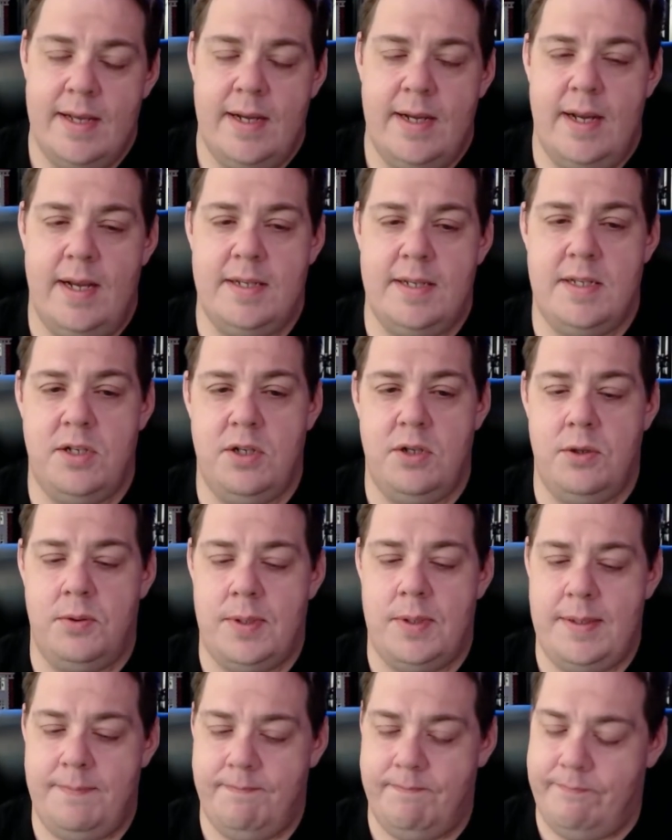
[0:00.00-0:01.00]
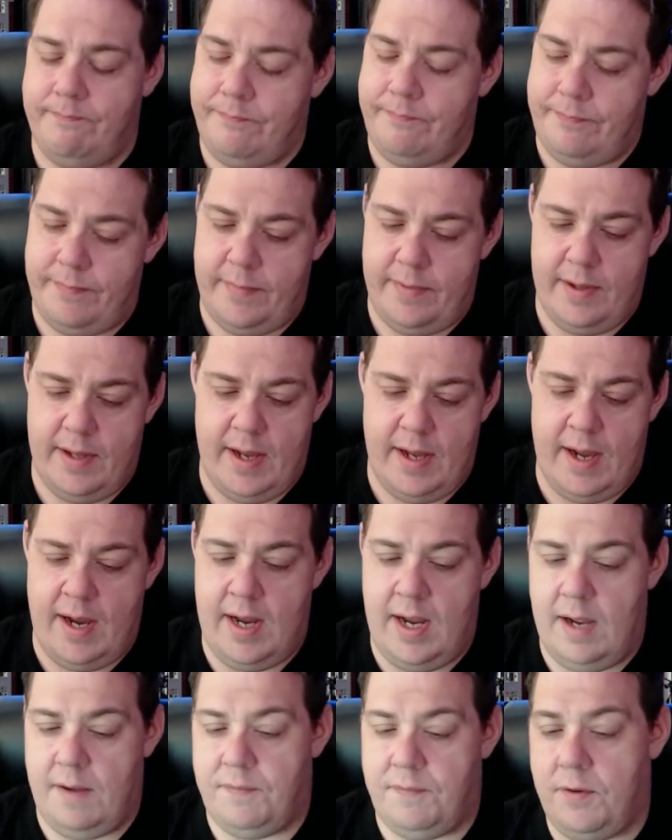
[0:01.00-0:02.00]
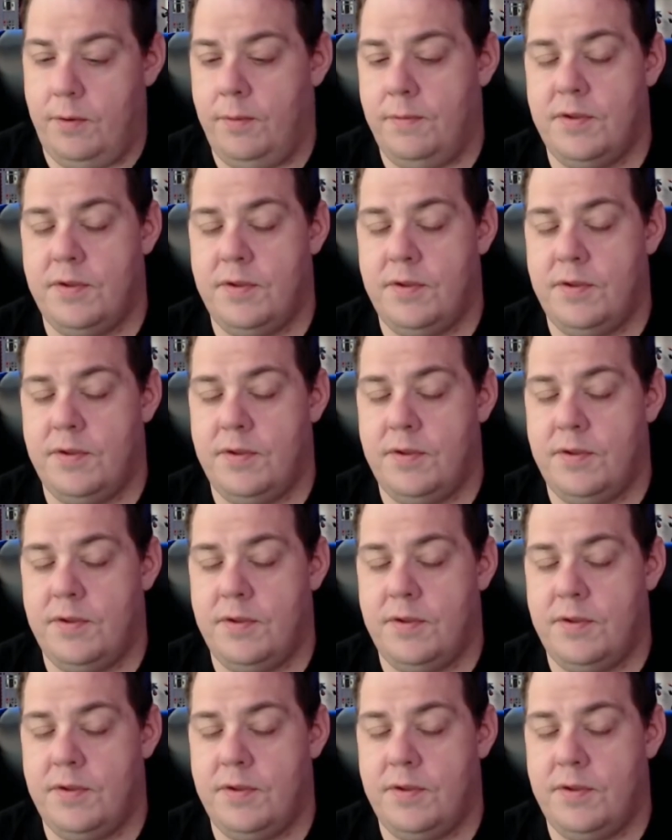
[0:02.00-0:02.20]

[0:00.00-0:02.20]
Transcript: I said, you know what? I have to.